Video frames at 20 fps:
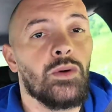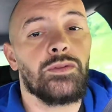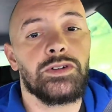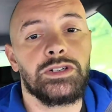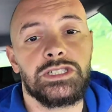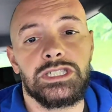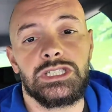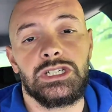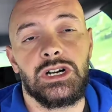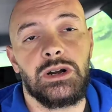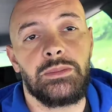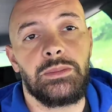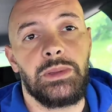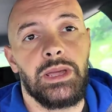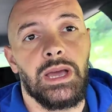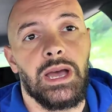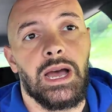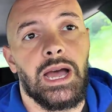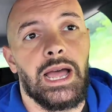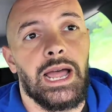over
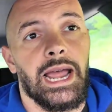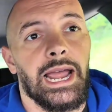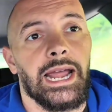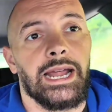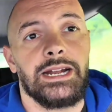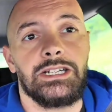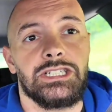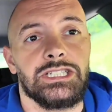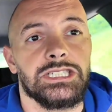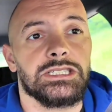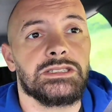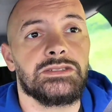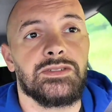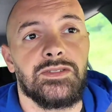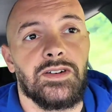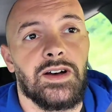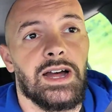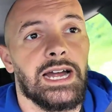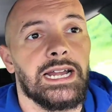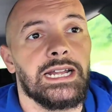Serbia and just
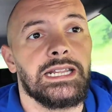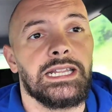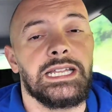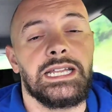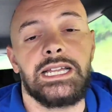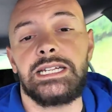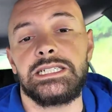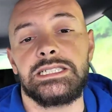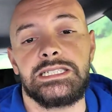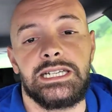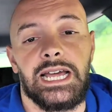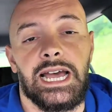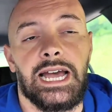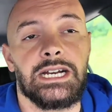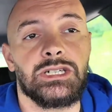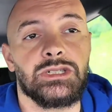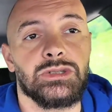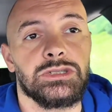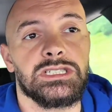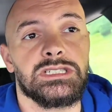find these
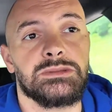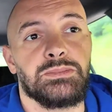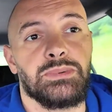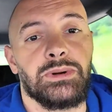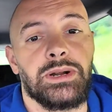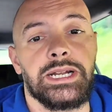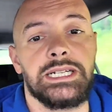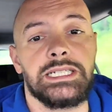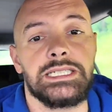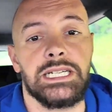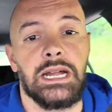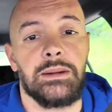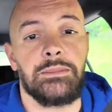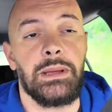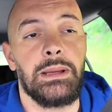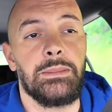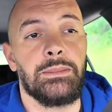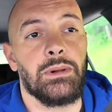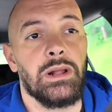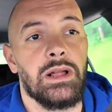natural springs that
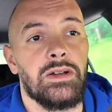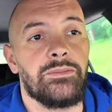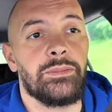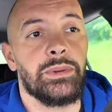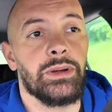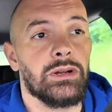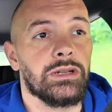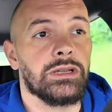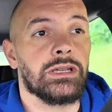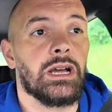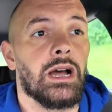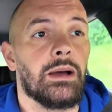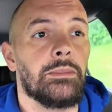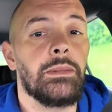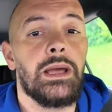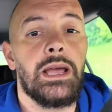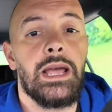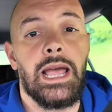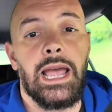people have built up